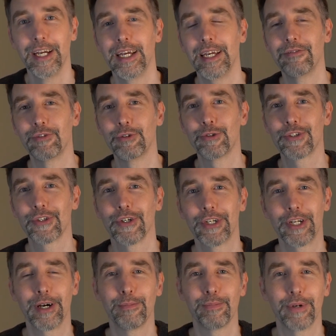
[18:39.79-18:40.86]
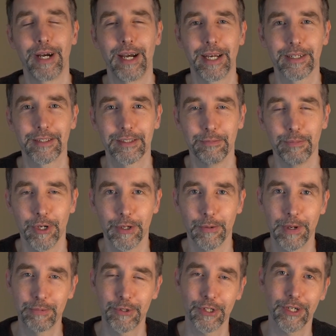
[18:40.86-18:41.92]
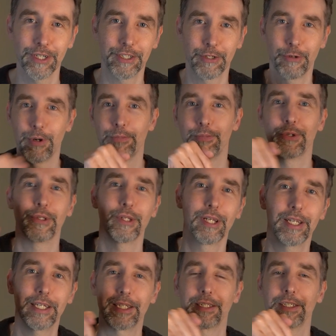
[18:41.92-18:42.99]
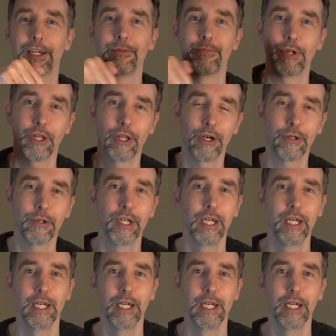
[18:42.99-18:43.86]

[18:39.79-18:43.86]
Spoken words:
if you sign up at my website, so I'll put the link down below.